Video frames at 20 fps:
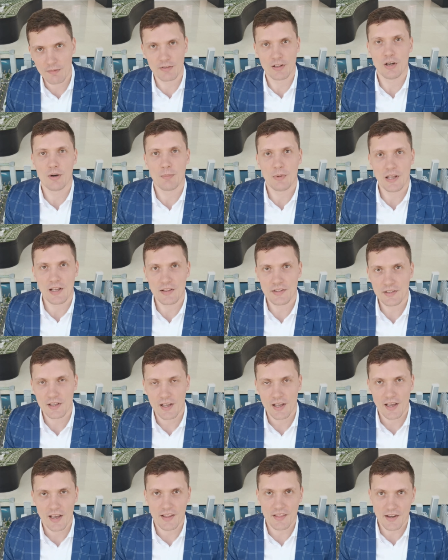floor plans,
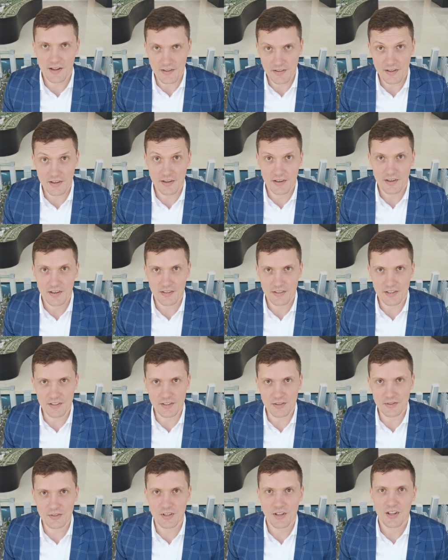and other
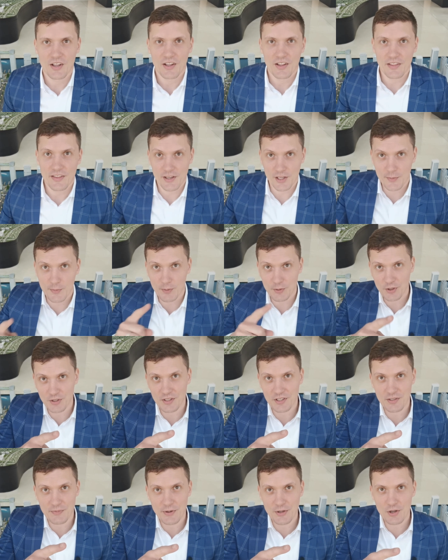details. Thank you for watching
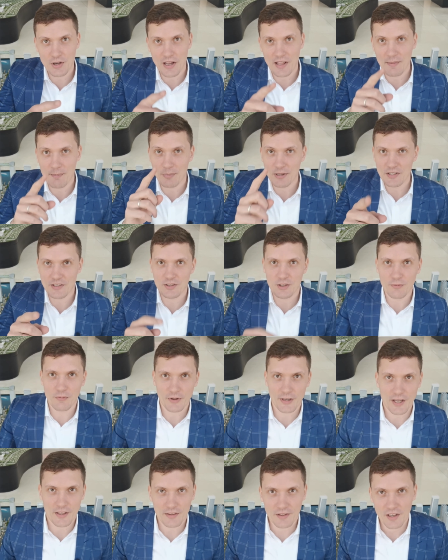this video, and please don't
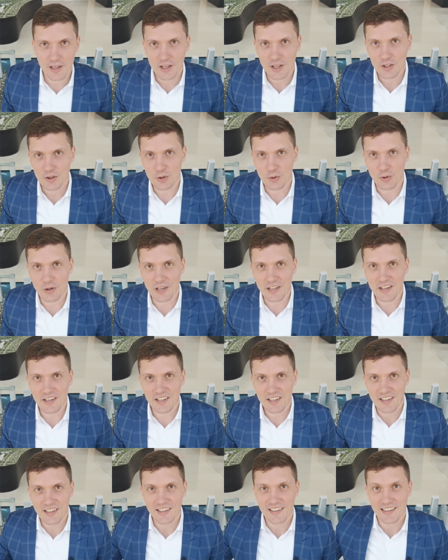forget to
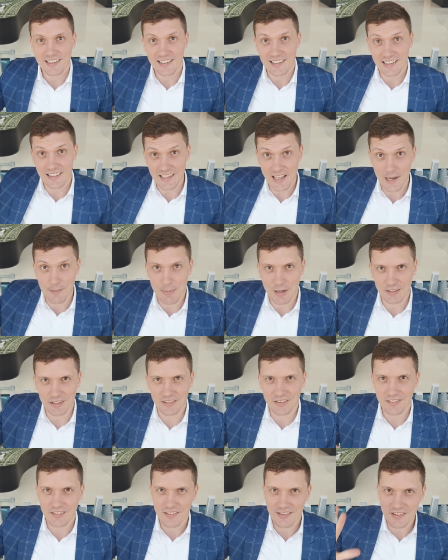click like
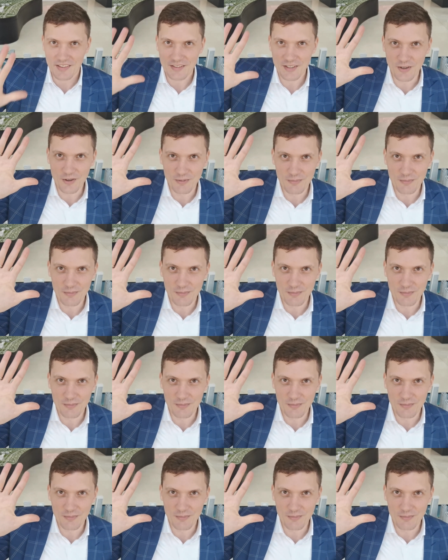button. See